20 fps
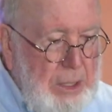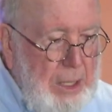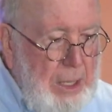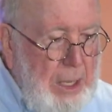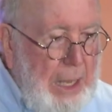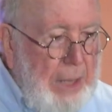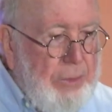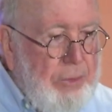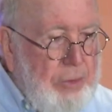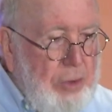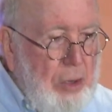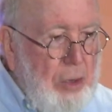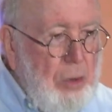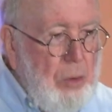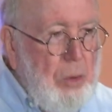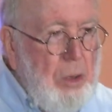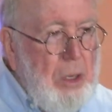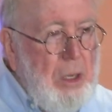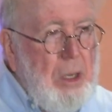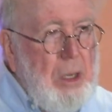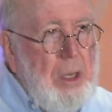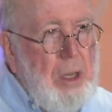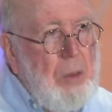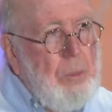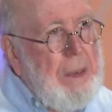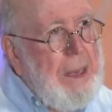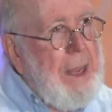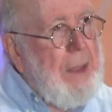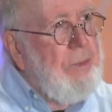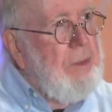And so
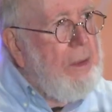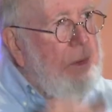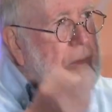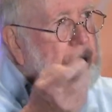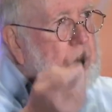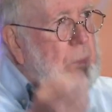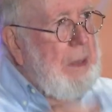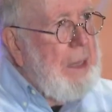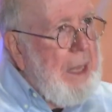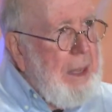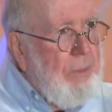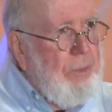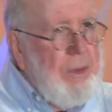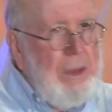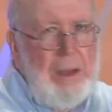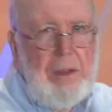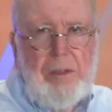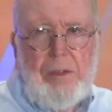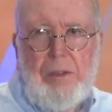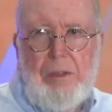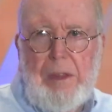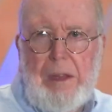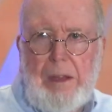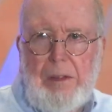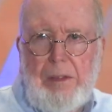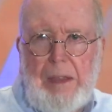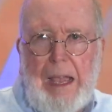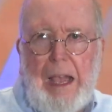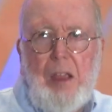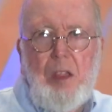we have these, we have these,
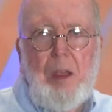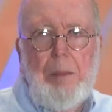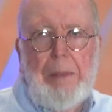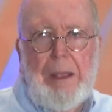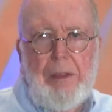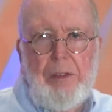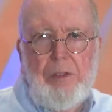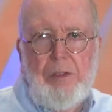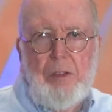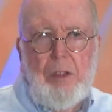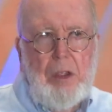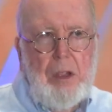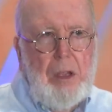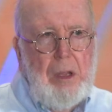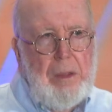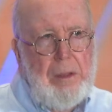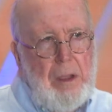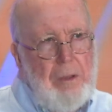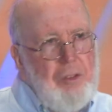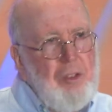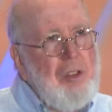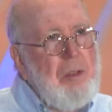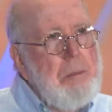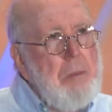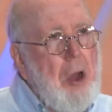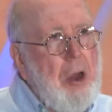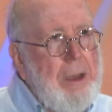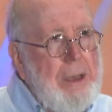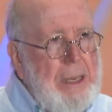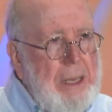these elements of
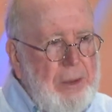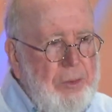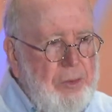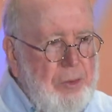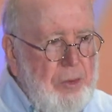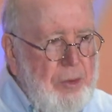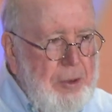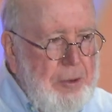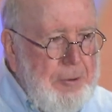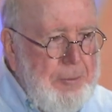smartness.